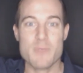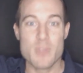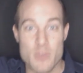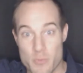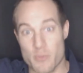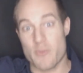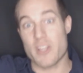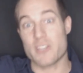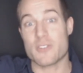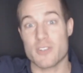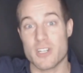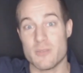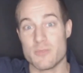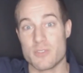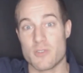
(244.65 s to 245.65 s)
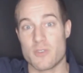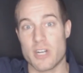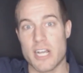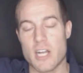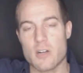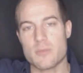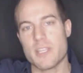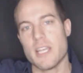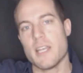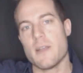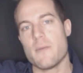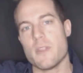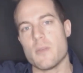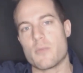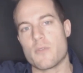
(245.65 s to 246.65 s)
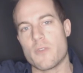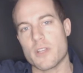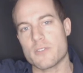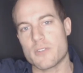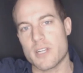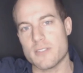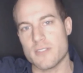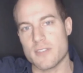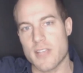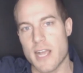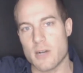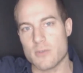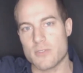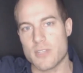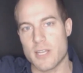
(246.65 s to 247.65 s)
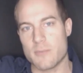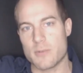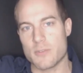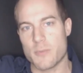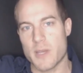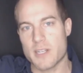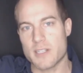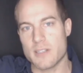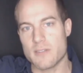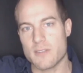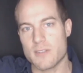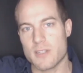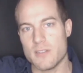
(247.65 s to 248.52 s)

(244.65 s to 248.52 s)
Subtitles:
So the professor comes over and helps. And the professor has this outside perspective,